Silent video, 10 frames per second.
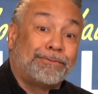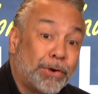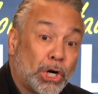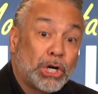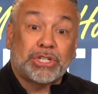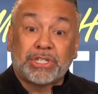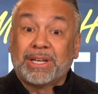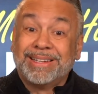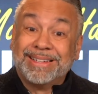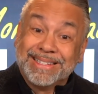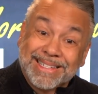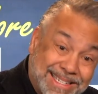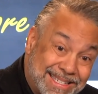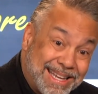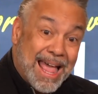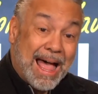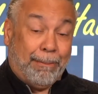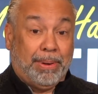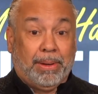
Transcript: first step.